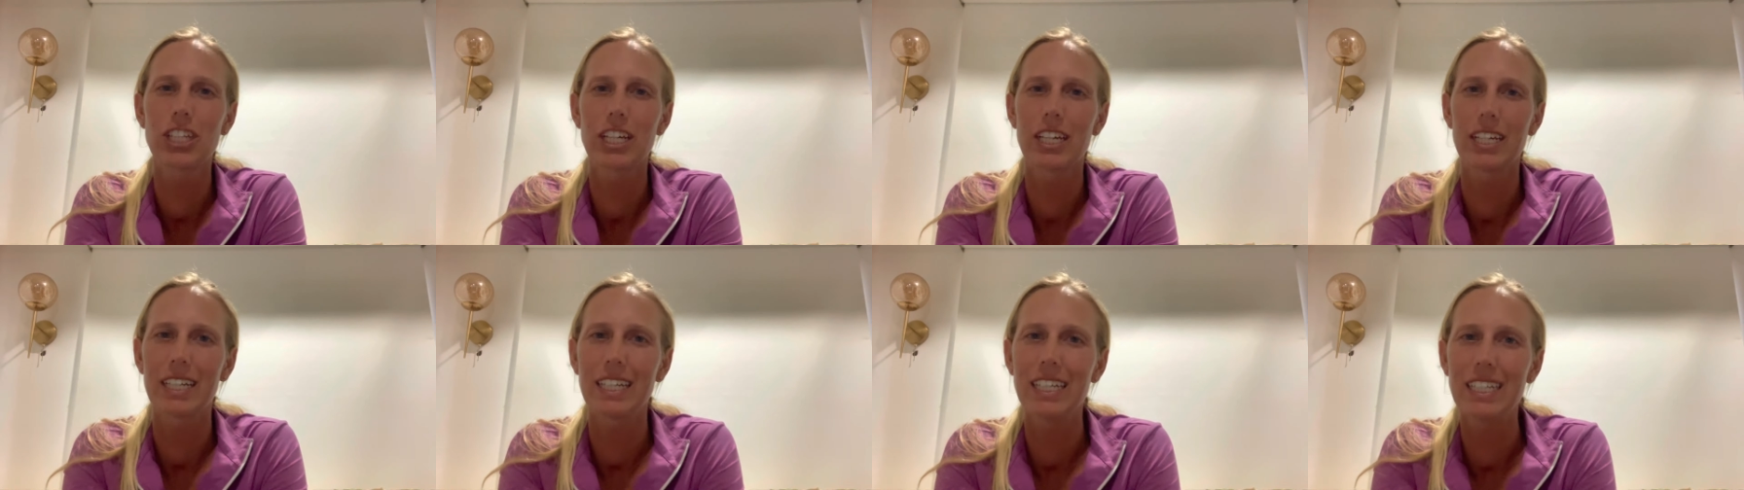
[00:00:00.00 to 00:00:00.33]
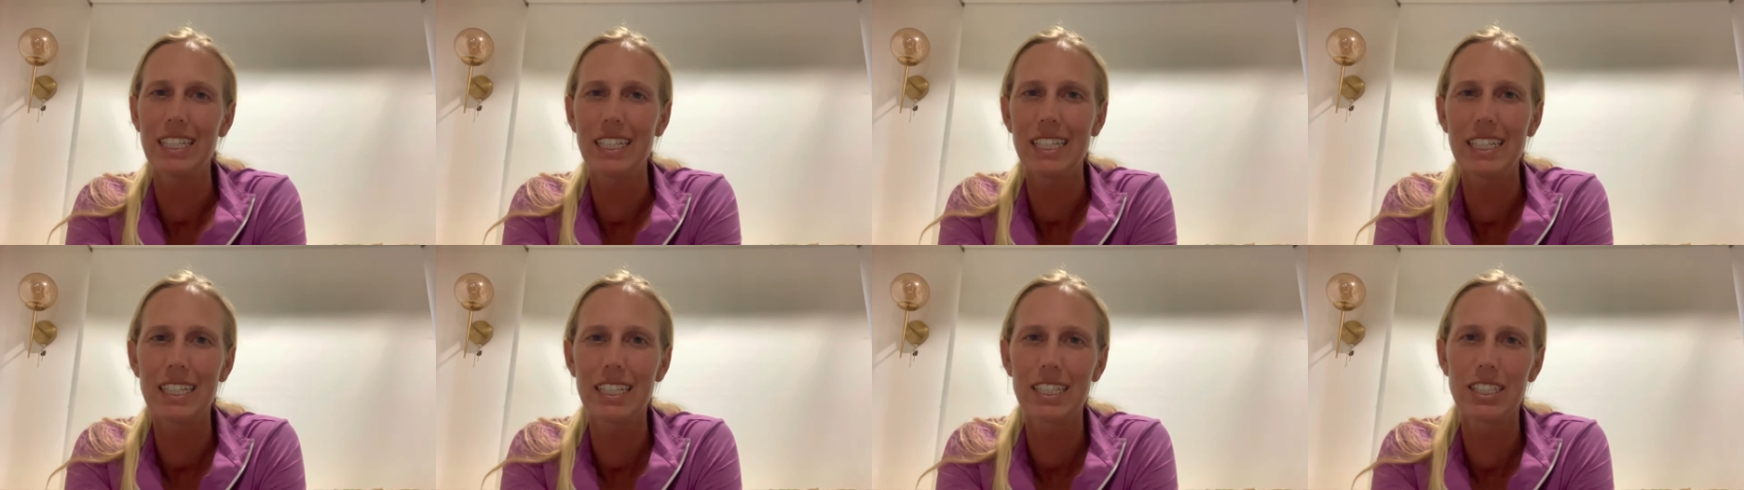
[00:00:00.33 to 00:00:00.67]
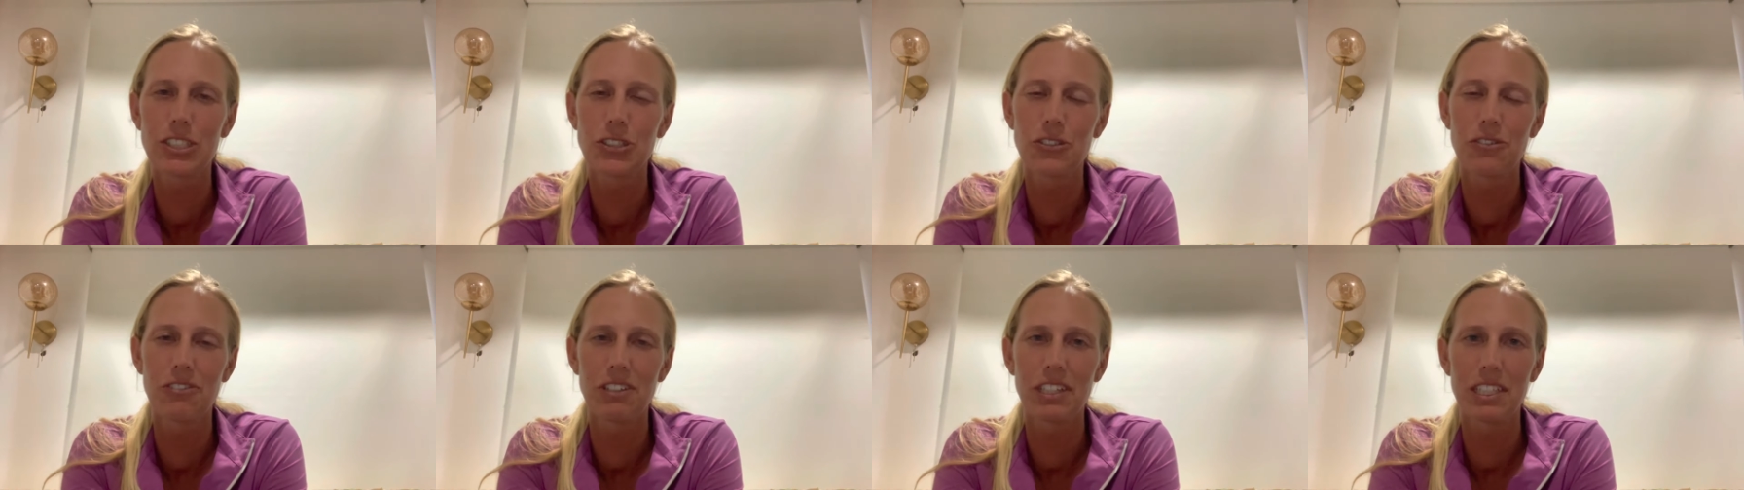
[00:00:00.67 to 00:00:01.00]
and I needed
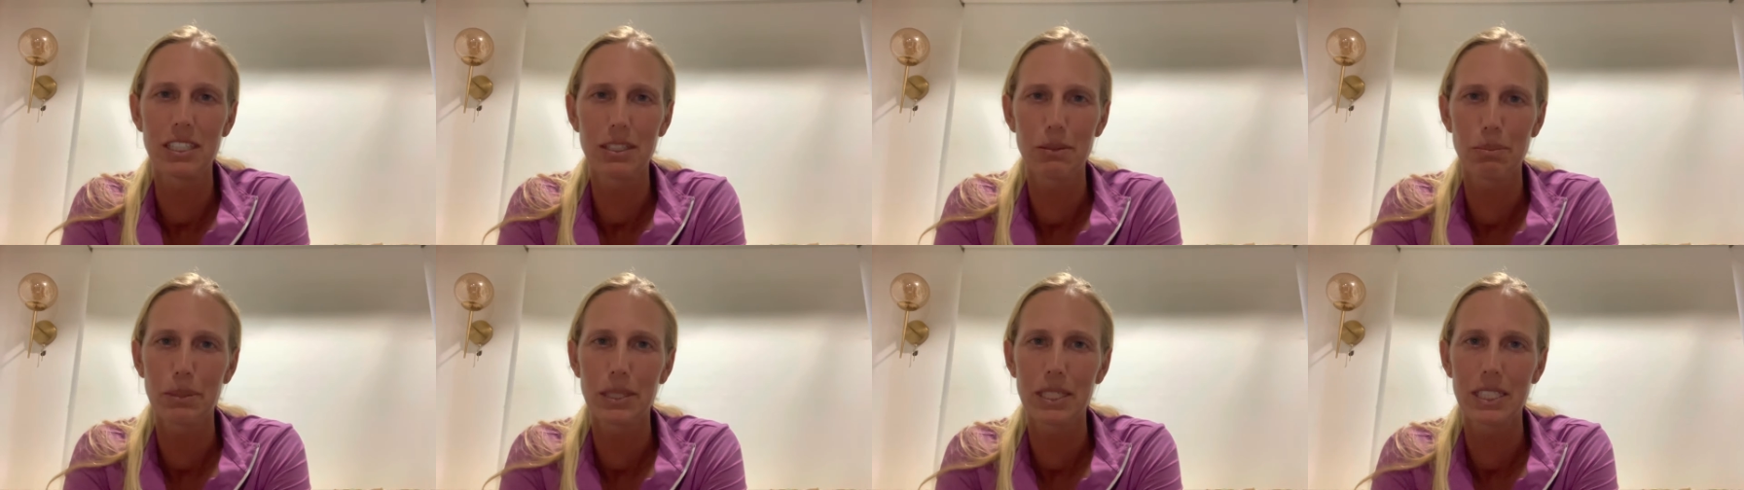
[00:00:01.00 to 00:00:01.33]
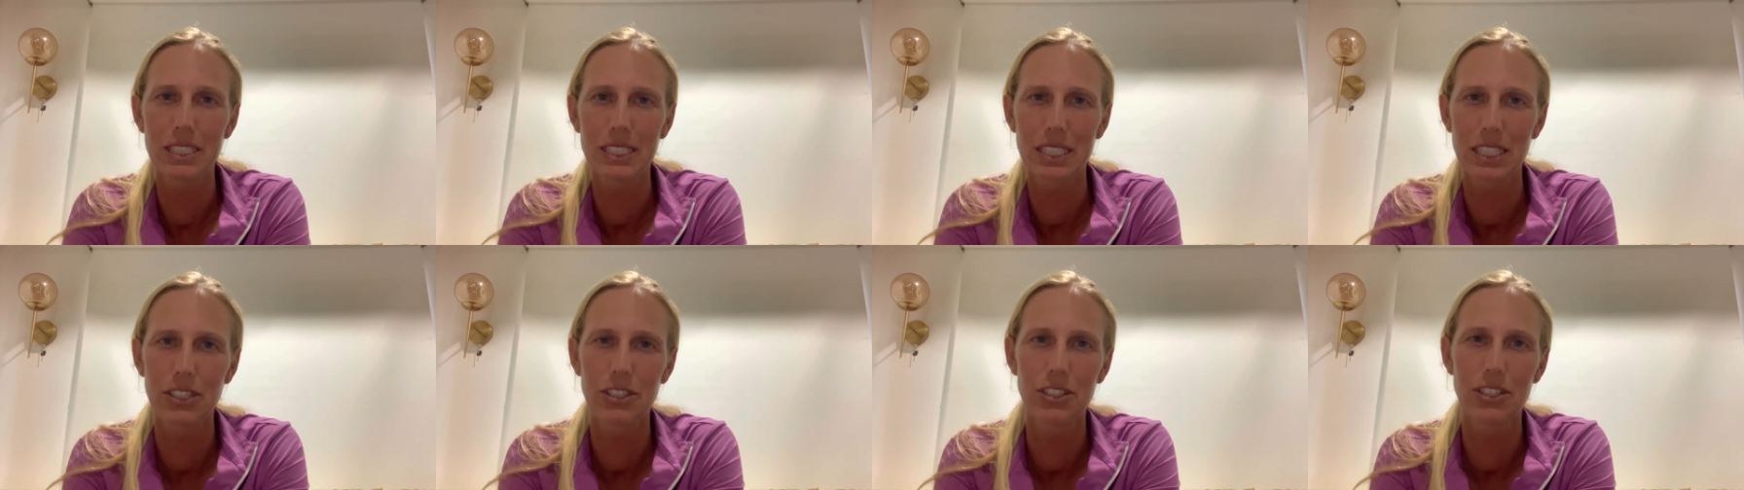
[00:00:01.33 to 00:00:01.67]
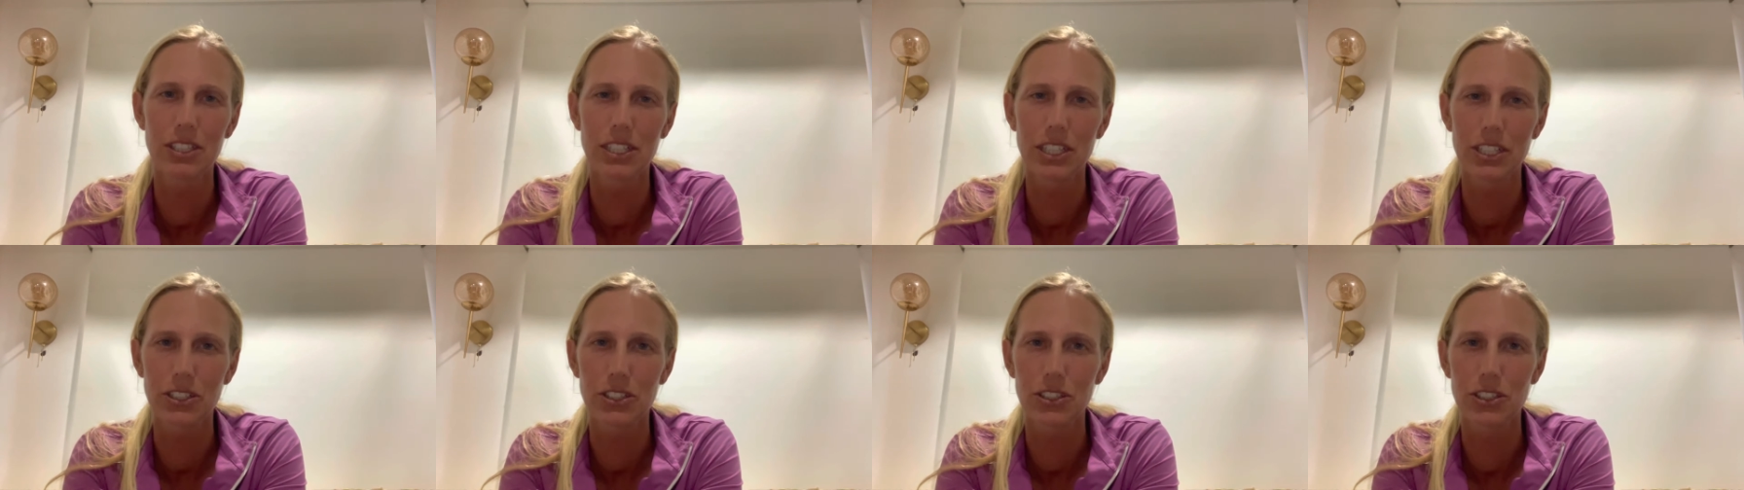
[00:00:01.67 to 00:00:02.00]
to find a place I could
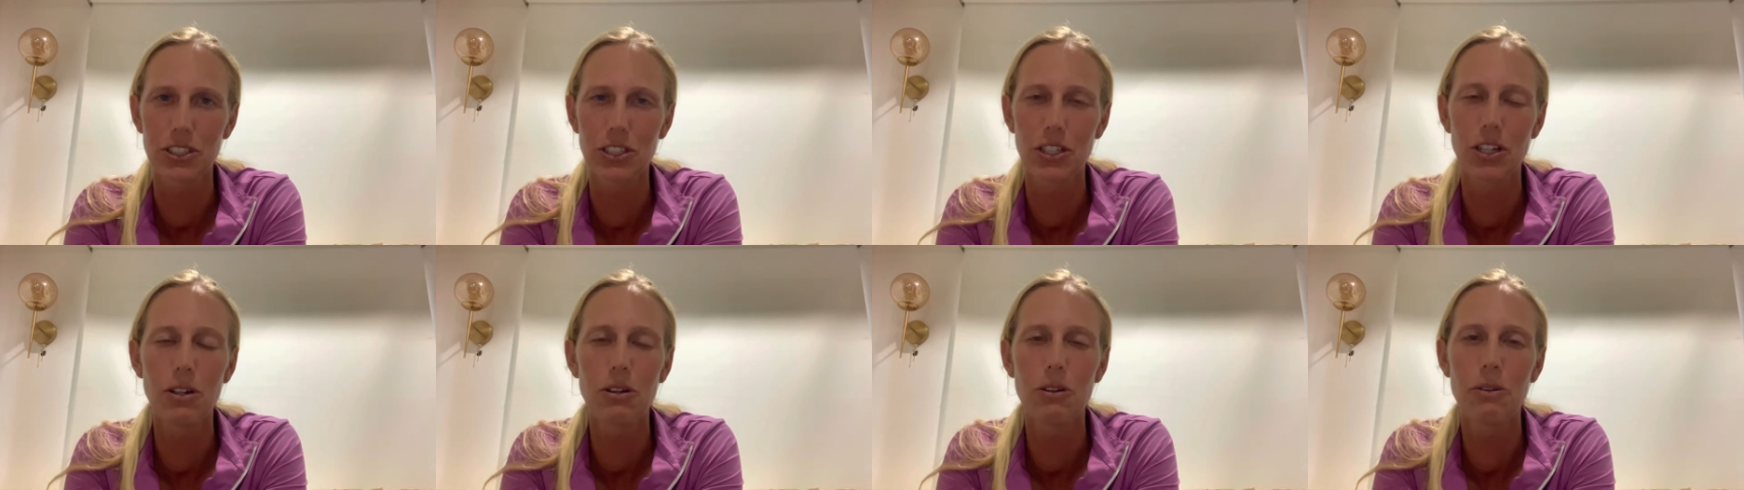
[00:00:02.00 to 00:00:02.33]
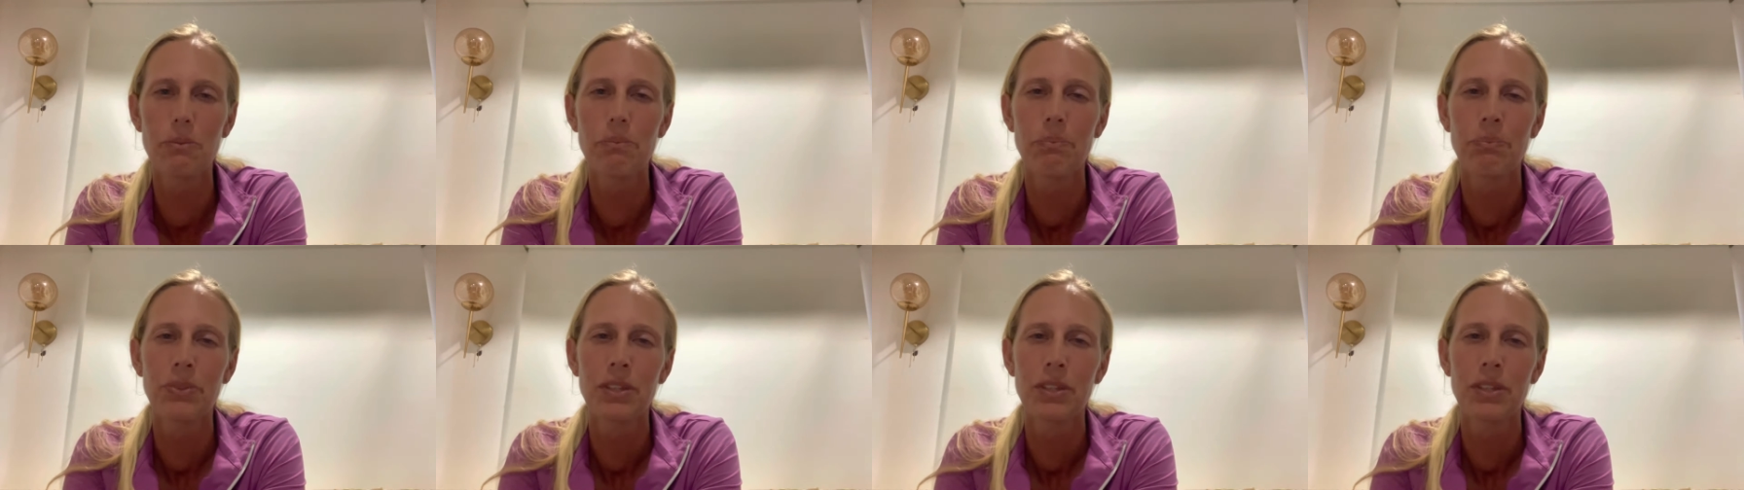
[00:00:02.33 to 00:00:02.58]
let her go.